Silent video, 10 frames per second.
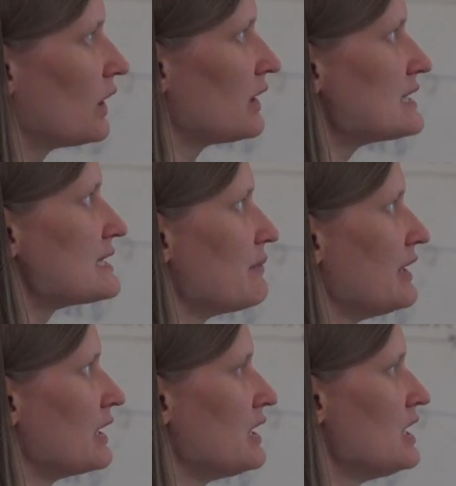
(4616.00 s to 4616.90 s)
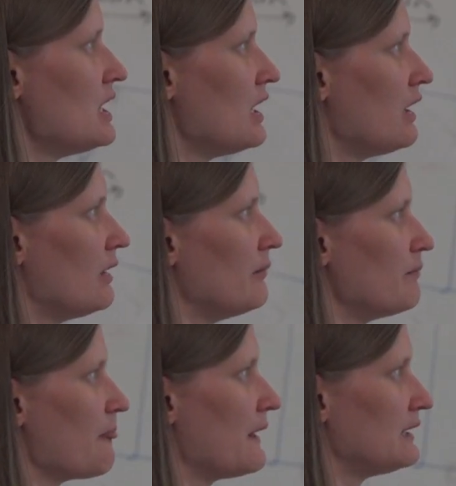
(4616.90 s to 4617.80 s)
work is something
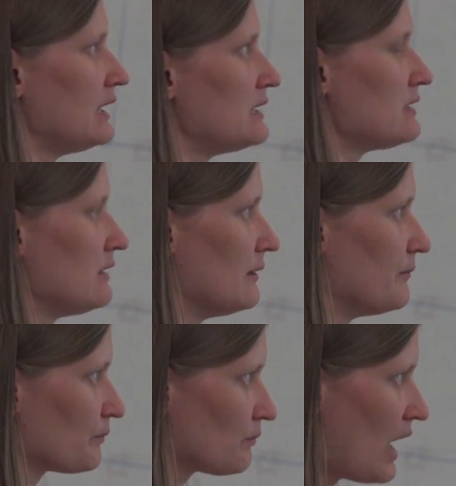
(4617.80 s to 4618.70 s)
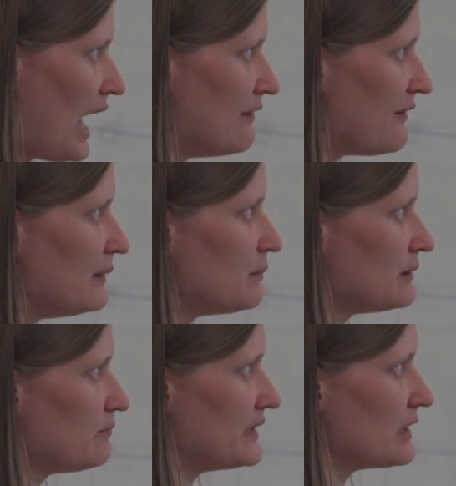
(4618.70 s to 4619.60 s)
um, that um, I find
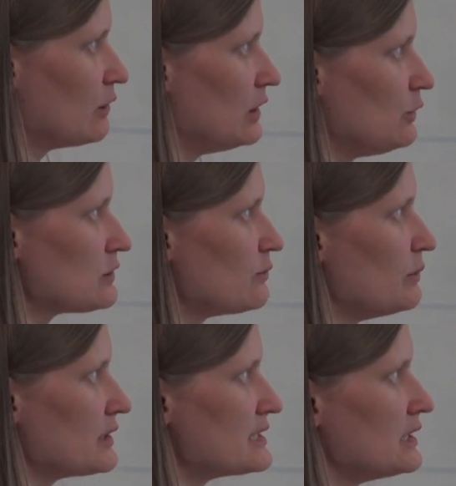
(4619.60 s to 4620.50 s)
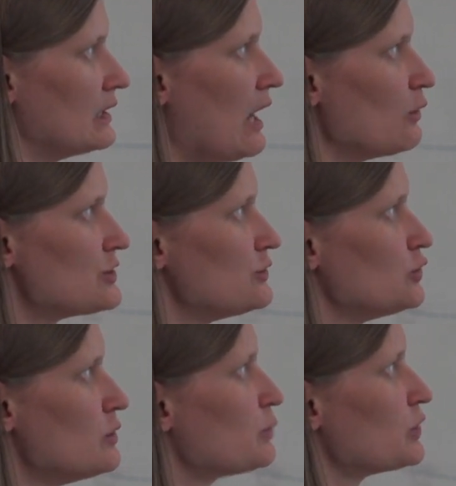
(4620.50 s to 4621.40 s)
particularly useful because it allows you
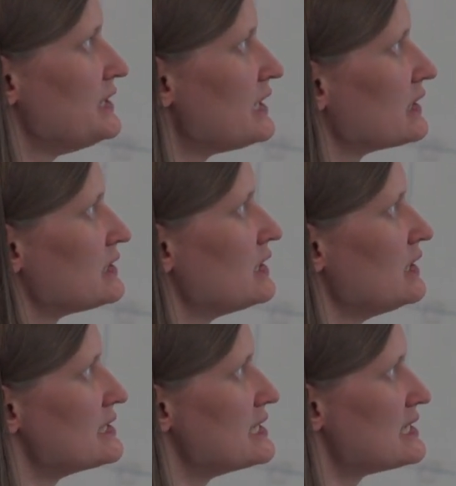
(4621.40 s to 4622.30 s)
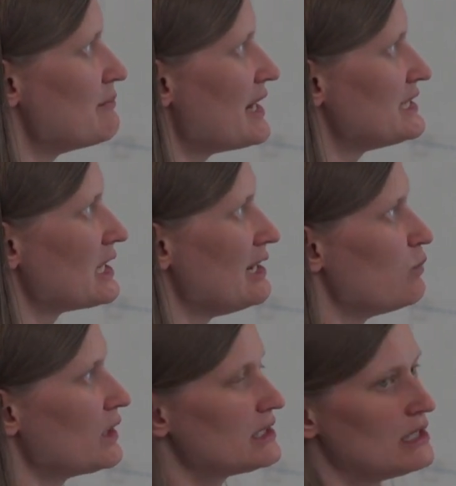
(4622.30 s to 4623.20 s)
to predict systematically
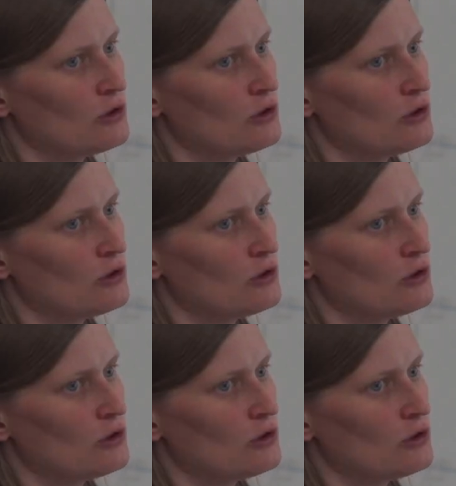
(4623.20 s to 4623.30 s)
what the